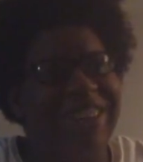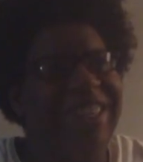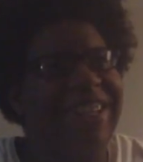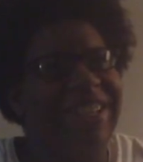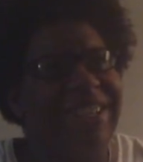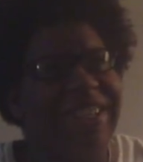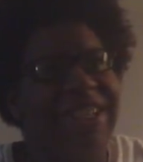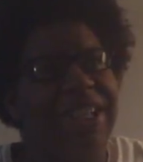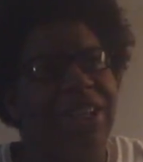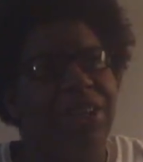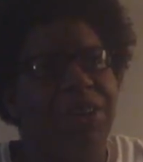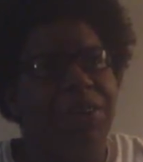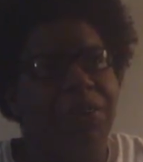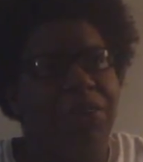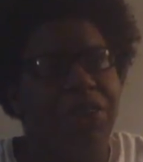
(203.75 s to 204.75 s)
think
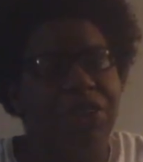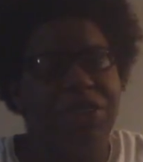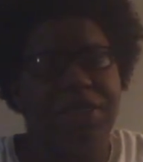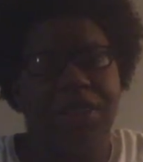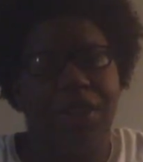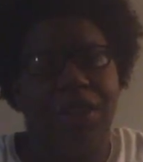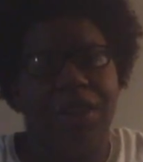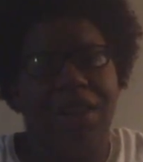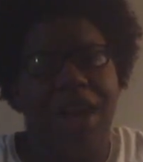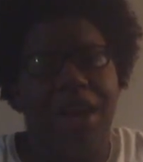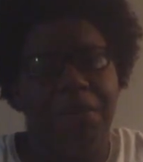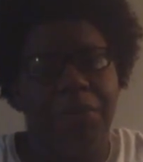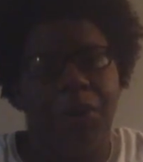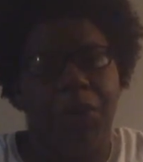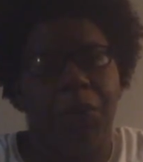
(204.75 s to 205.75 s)
there's still a
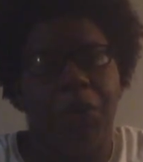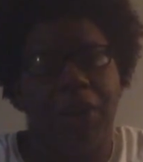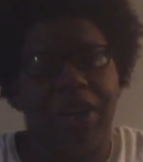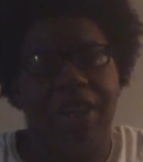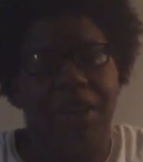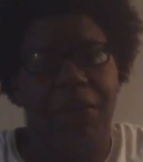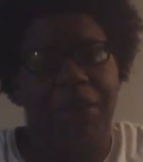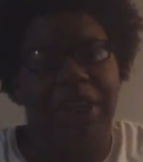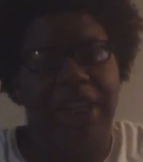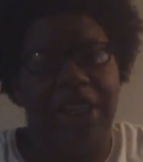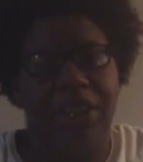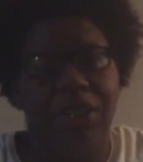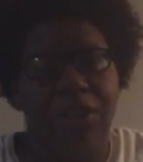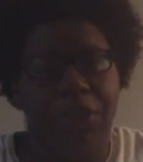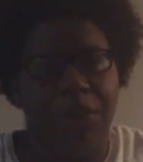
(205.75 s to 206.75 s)
lot more work that we
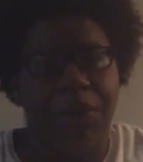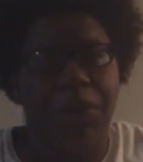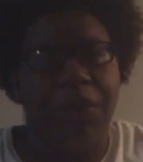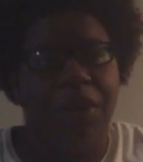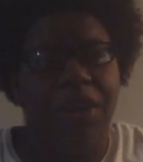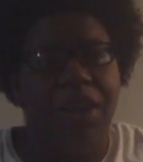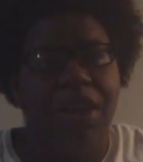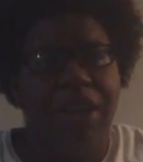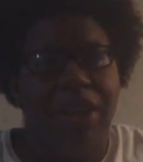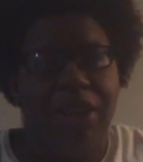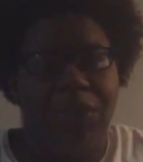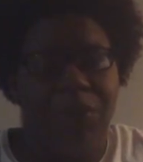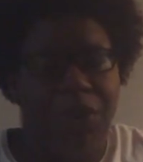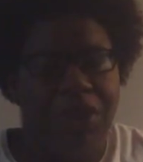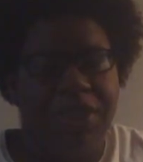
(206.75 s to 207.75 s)
need to do
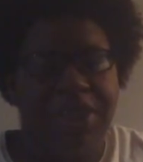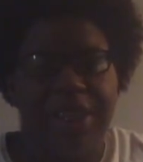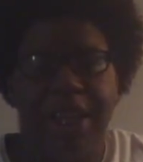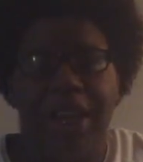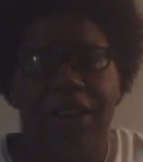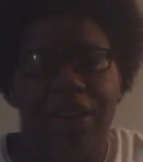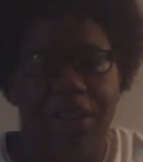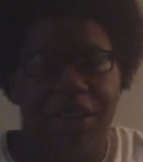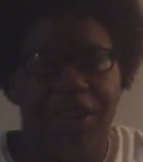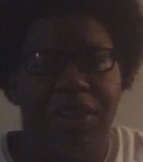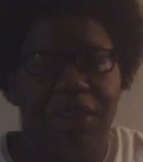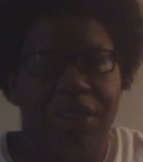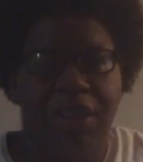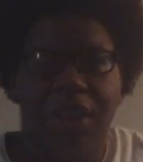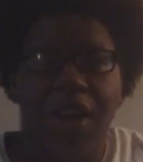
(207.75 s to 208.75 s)
in order to get
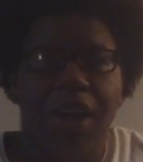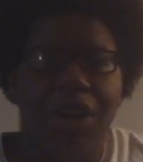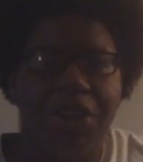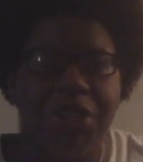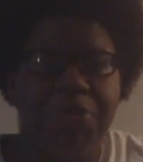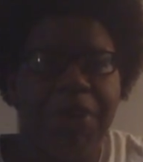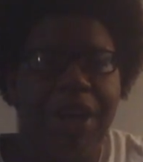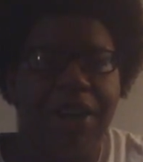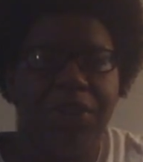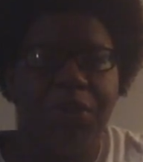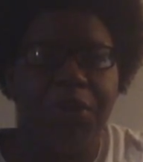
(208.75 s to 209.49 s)
the college back